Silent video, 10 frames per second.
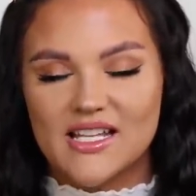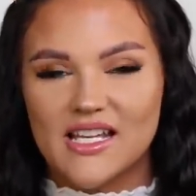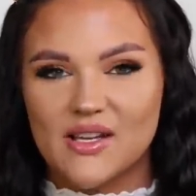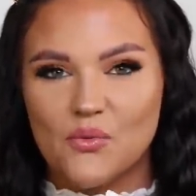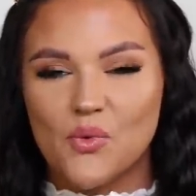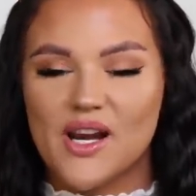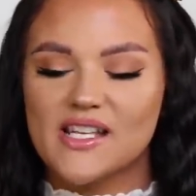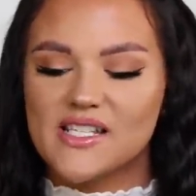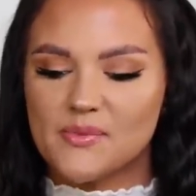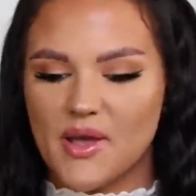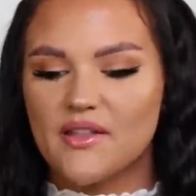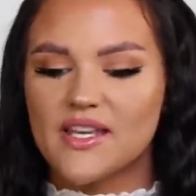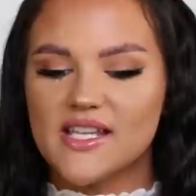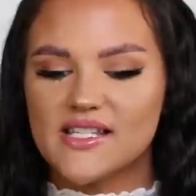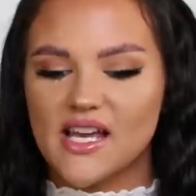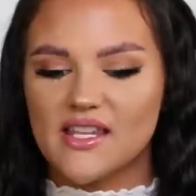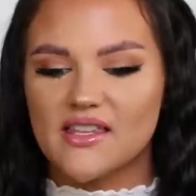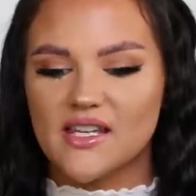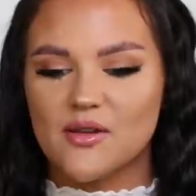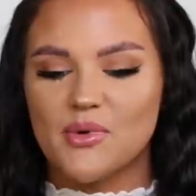Like, when I smell this, I
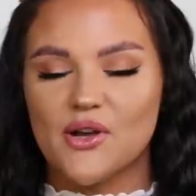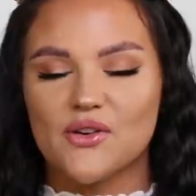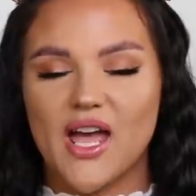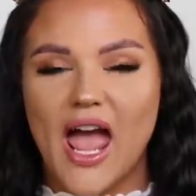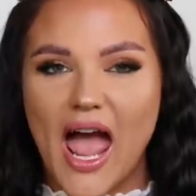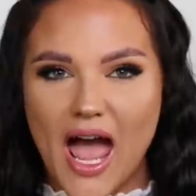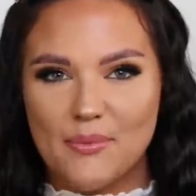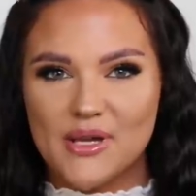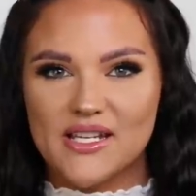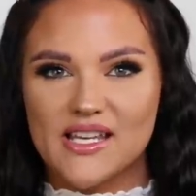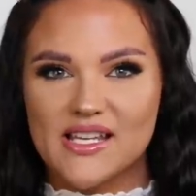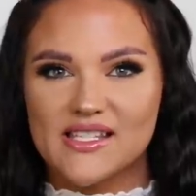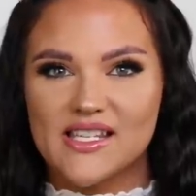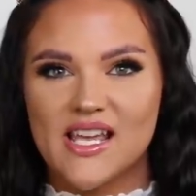think about happiness.